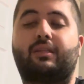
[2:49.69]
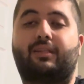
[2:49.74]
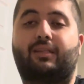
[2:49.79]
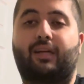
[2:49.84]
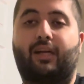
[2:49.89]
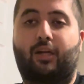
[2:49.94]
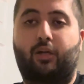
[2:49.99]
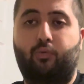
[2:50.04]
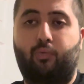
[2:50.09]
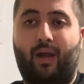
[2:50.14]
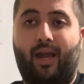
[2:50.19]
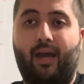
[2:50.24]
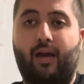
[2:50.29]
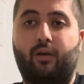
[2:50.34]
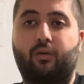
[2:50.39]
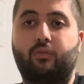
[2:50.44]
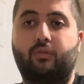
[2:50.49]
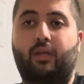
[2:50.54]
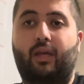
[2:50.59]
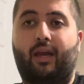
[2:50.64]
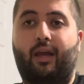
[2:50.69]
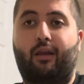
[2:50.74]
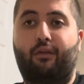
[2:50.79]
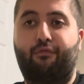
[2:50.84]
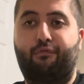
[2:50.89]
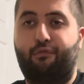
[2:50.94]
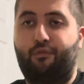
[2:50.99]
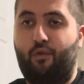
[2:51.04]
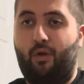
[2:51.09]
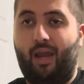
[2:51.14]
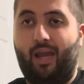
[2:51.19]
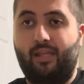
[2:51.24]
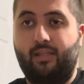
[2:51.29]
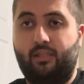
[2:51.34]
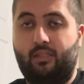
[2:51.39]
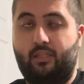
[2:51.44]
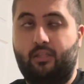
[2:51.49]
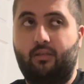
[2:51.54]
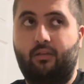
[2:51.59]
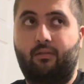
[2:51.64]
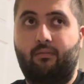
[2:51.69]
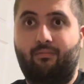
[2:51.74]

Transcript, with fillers: the crowd in France,